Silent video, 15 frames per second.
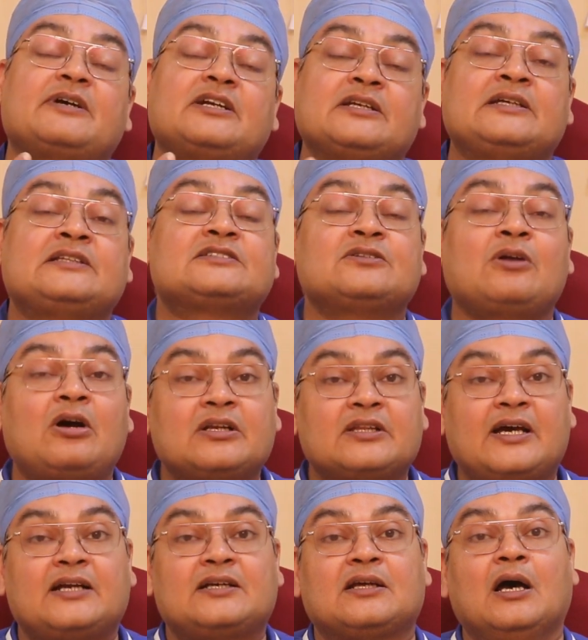But it's not
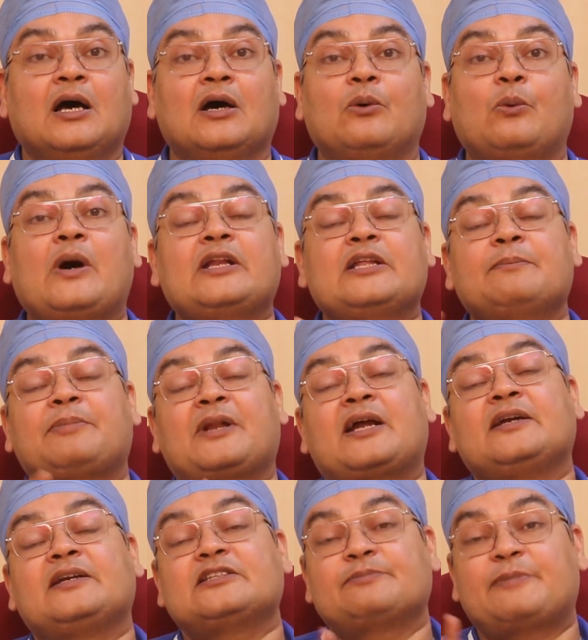that one
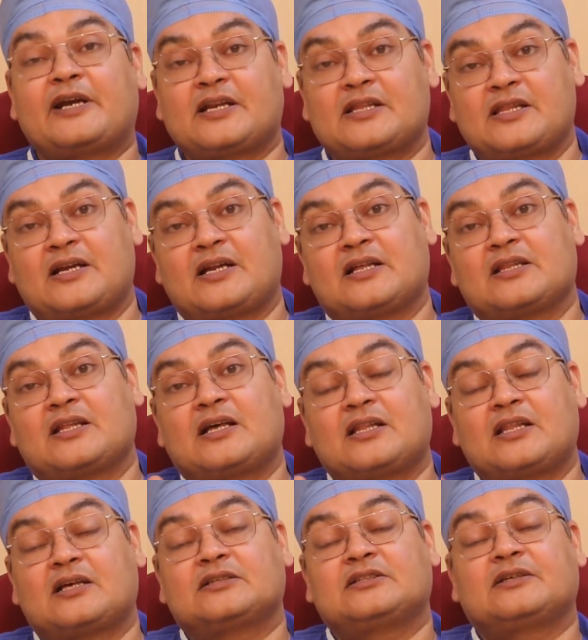implant is better than
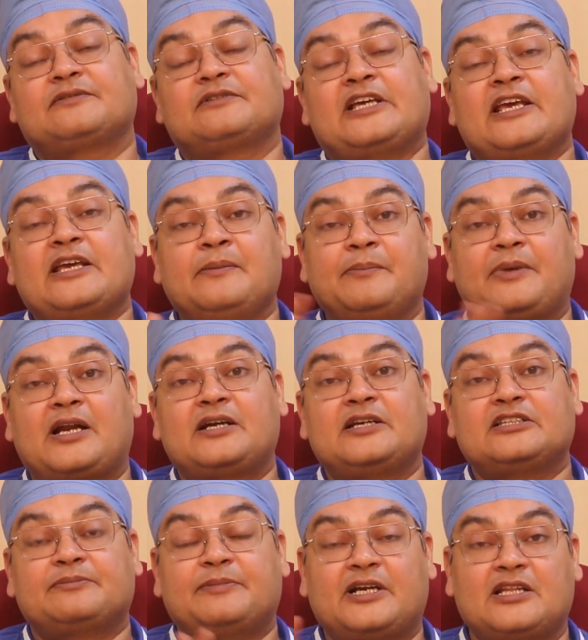another, the A
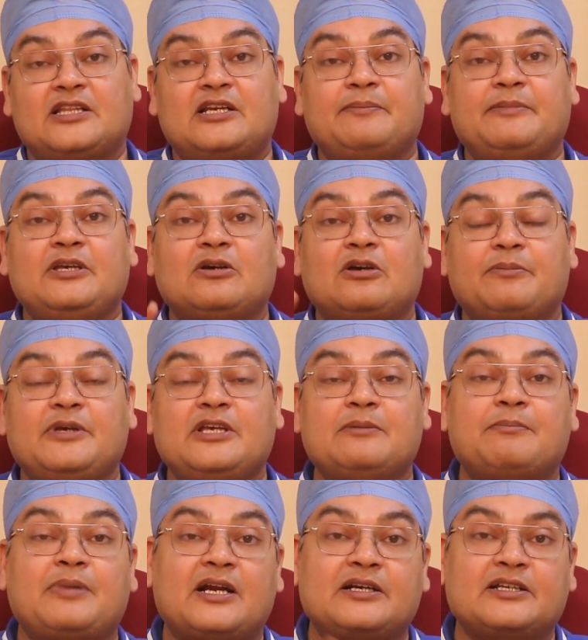implant is better than B or B
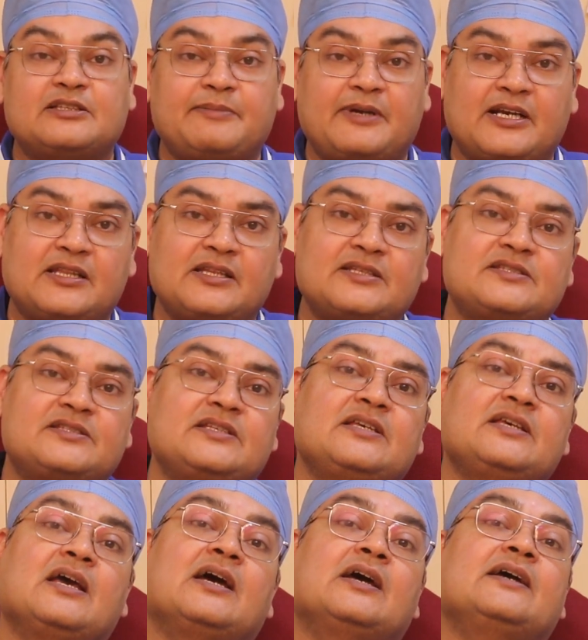implant is better than
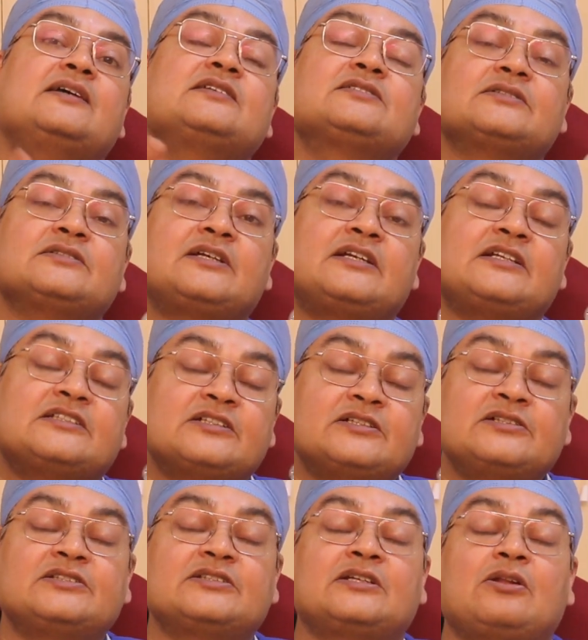C. The
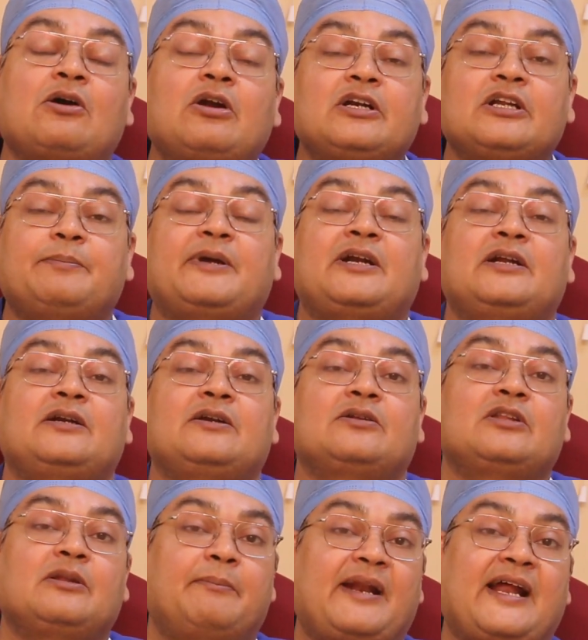results are not dependent
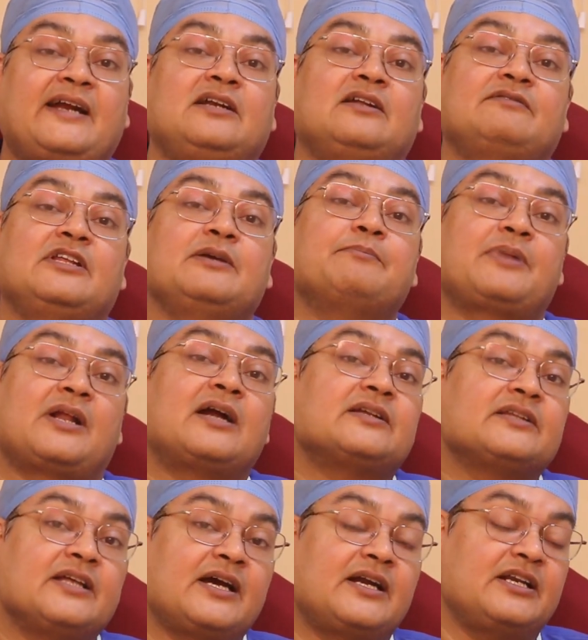on the brand of the
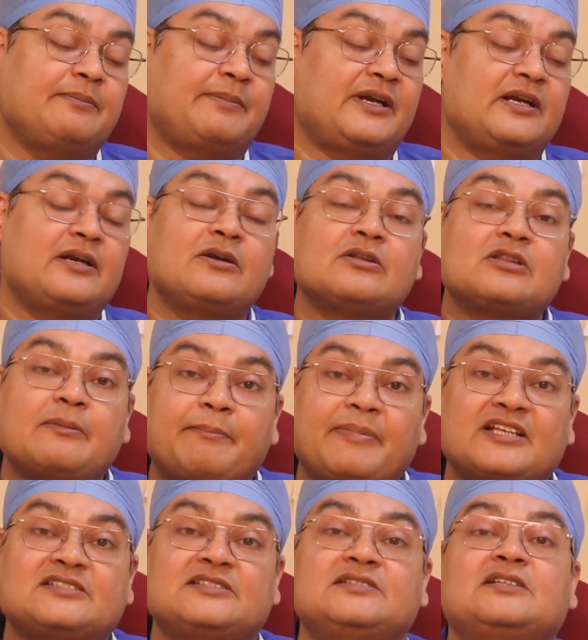implant, they are dependent on the
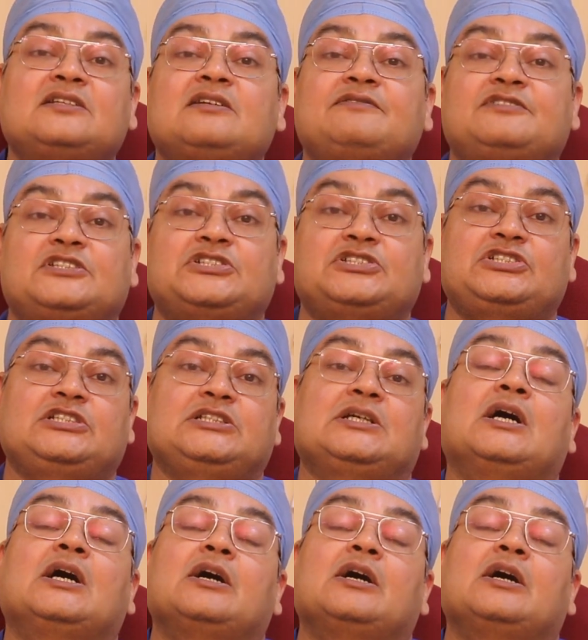precision of surgery.